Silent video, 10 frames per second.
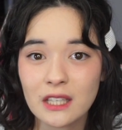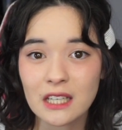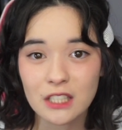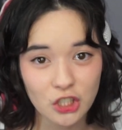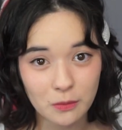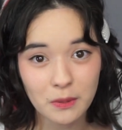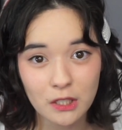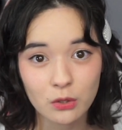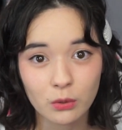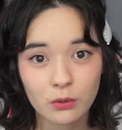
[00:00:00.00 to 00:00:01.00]
the
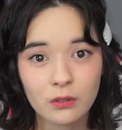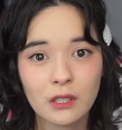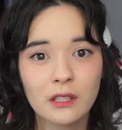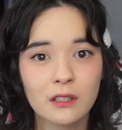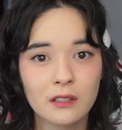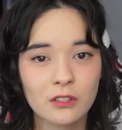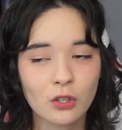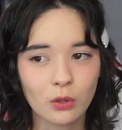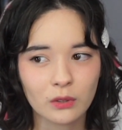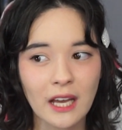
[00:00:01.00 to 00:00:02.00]
GPU.
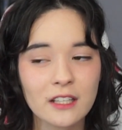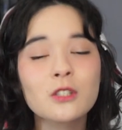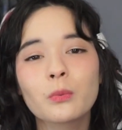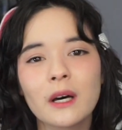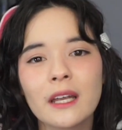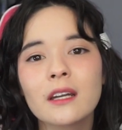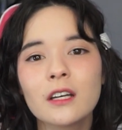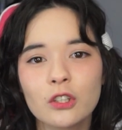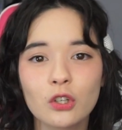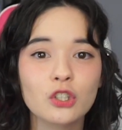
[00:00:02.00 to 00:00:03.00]
So that's what
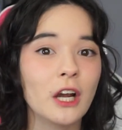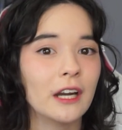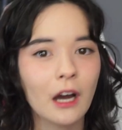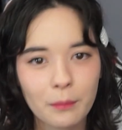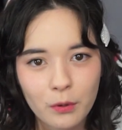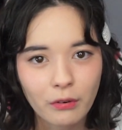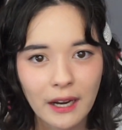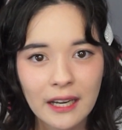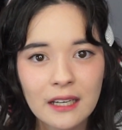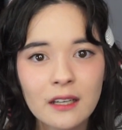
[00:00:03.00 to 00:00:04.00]
you try to
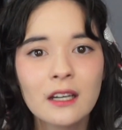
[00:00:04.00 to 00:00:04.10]
upgrade.